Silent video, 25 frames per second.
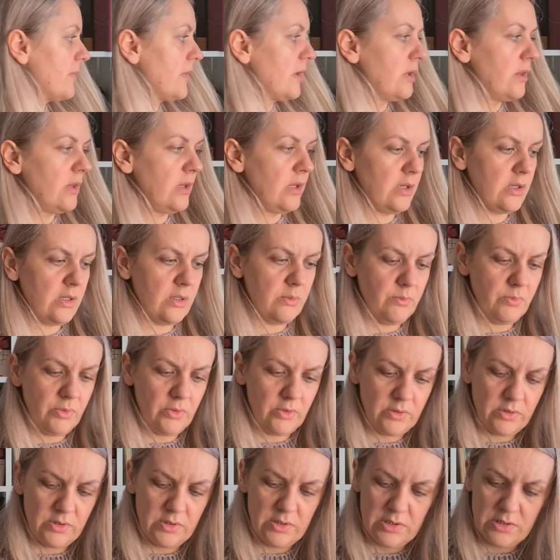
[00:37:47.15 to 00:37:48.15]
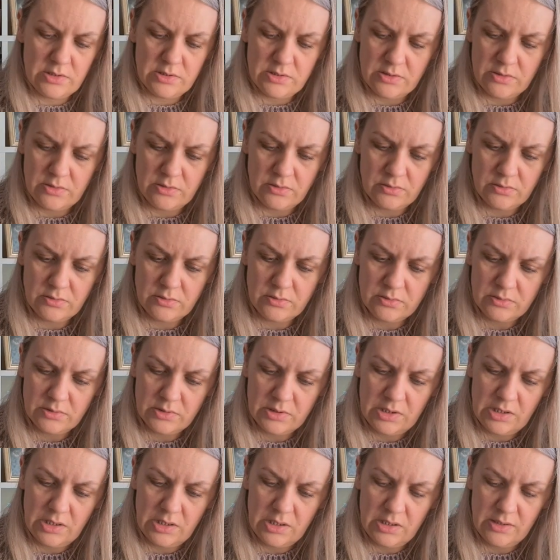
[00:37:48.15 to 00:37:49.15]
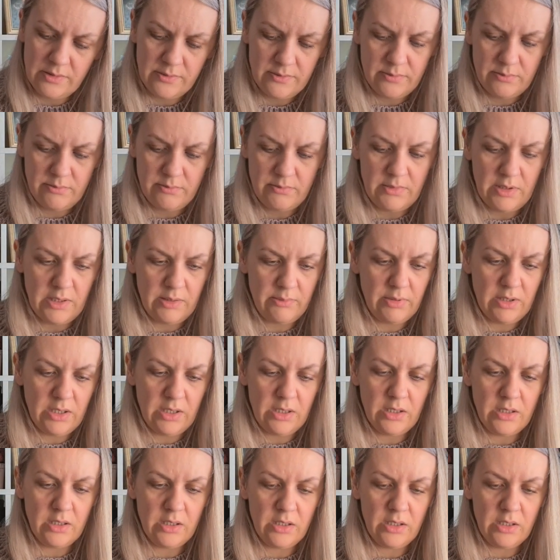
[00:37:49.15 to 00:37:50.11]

I think I bought these two. Did I? Maybe.